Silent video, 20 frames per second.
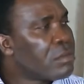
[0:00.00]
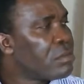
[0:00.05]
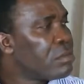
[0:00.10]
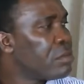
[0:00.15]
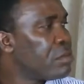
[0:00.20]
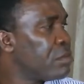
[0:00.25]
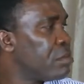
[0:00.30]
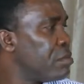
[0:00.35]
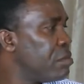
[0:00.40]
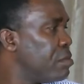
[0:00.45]

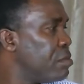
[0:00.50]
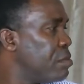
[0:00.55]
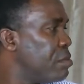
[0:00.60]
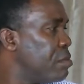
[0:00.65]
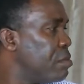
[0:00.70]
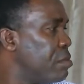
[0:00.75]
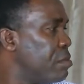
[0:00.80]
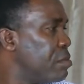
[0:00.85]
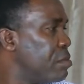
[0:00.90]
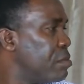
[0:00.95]
Hmm.
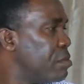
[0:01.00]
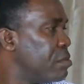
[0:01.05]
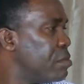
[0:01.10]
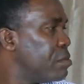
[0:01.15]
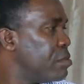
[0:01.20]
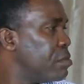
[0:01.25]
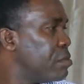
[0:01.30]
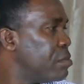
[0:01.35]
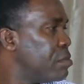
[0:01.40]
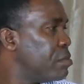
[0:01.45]

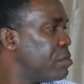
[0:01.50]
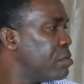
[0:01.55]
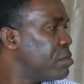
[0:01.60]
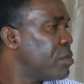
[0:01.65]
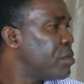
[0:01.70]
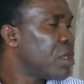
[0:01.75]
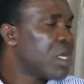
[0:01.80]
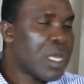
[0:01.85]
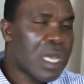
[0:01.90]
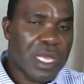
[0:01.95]

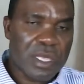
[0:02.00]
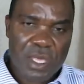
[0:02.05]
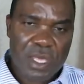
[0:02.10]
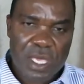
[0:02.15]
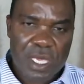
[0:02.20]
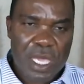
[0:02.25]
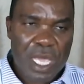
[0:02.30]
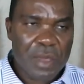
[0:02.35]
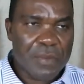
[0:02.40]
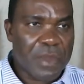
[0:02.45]
I
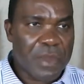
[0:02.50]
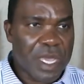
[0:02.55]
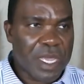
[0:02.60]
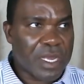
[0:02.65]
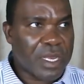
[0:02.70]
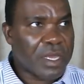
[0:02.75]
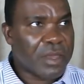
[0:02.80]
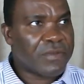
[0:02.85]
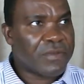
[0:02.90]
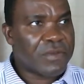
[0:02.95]
think I might
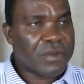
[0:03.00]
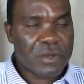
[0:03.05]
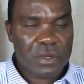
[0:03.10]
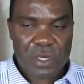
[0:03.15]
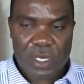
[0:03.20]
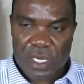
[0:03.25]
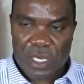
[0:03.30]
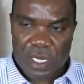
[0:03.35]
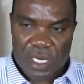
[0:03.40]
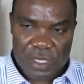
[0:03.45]
have.
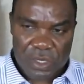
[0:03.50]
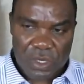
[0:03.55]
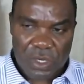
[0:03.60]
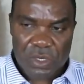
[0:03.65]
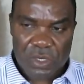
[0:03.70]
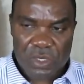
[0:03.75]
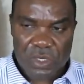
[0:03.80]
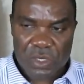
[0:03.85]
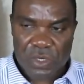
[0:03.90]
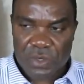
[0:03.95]
Okay, let's
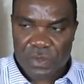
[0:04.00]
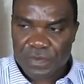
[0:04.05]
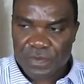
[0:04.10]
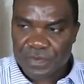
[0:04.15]
continue.